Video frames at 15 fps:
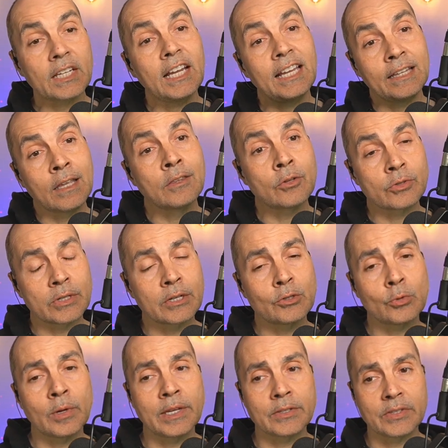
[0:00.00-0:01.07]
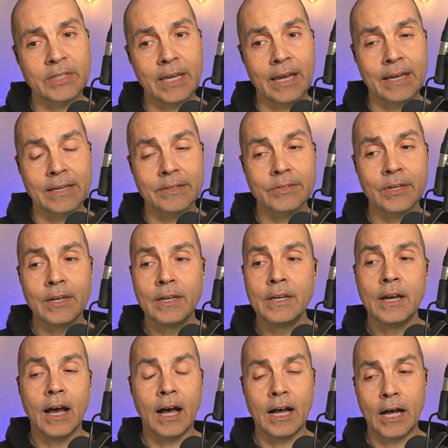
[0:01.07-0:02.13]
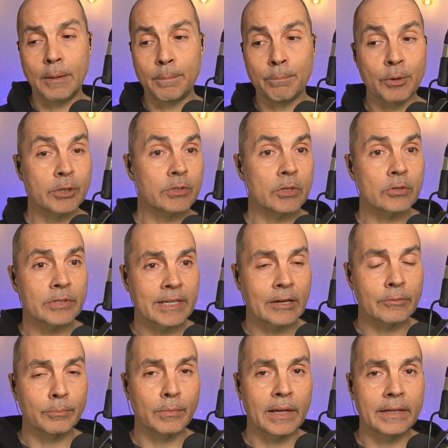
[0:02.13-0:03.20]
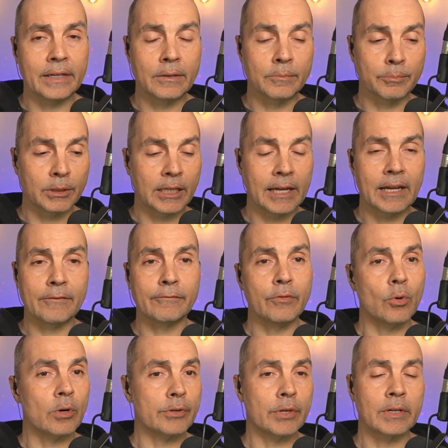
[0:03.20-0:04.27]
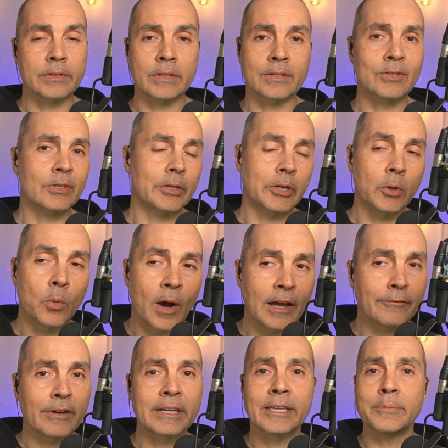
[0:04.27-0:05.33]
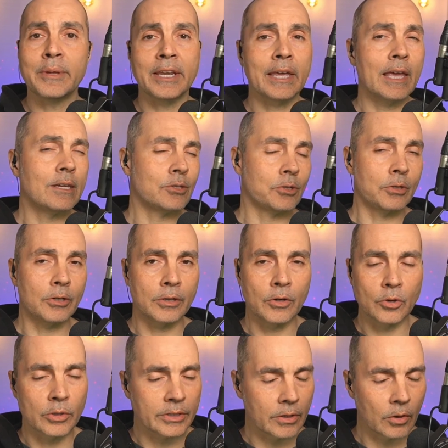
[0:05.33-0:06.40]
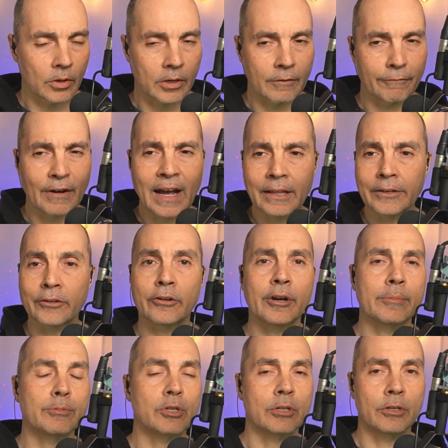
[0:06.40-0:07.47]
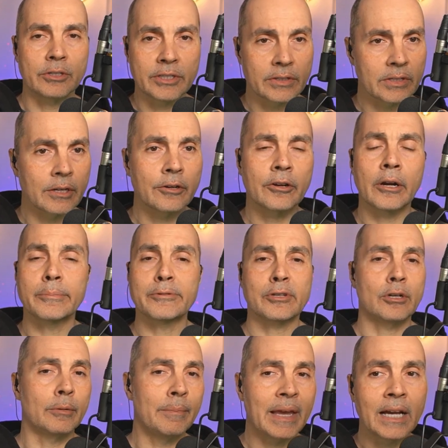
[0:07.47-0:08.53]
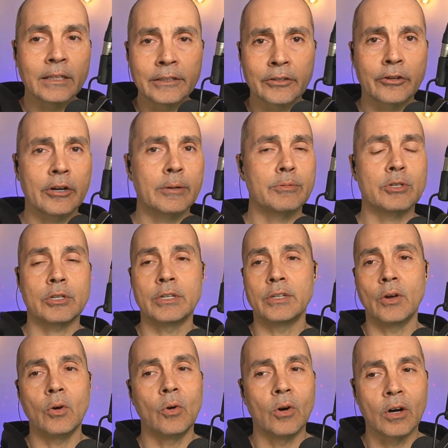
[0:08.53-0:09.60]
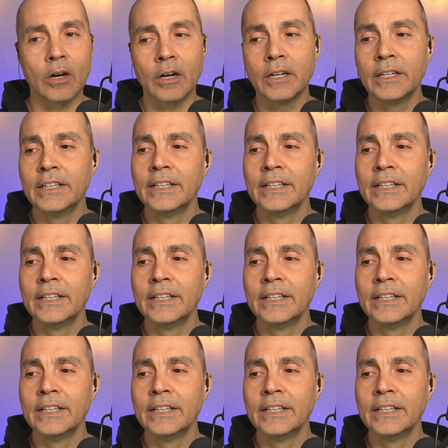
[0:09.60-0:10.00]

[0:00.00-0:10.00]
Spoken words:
and then those issuing CAs put certs out in play for things like secure Wi-Fi communication, or file encryption, or disk encryption, or mail encryption, or